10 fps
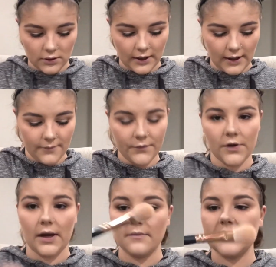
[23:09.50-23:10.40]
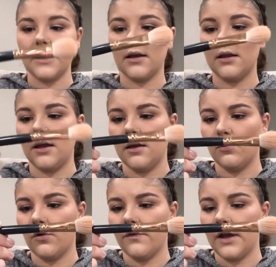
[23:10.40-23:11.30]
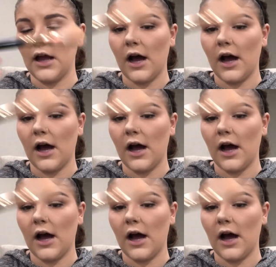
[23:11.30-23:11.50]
Okay, so now I'm taking the Morphe